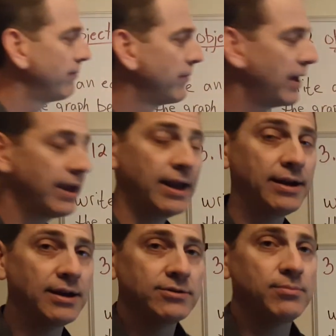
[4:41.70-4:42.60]
Again, it
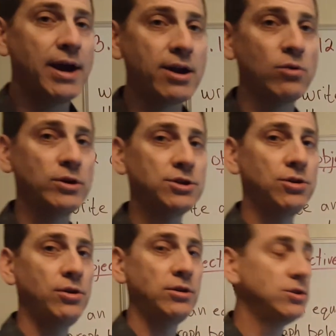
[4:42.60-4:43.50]
doesn't matter which 2
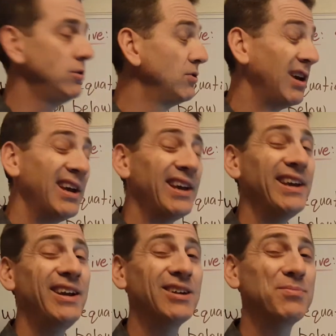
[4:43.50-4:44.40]
you choose.
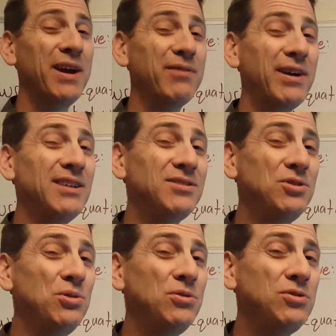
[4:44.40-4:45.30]
Here's my advice,
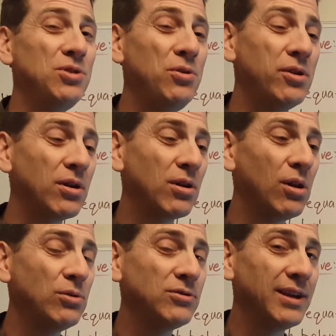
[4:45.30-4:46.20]
choose 2 that are
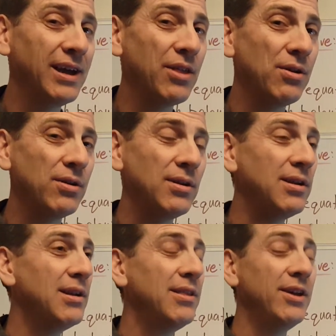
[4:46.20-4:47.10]
close together.
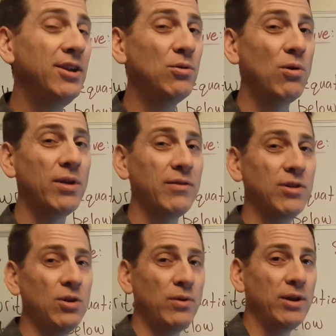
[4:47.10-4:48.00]
Then you won't have to
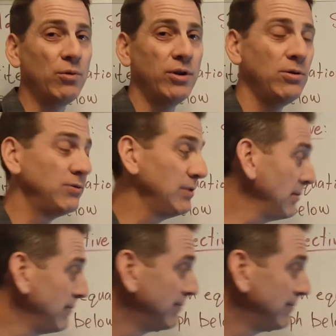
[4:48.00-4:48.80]
do any reducing.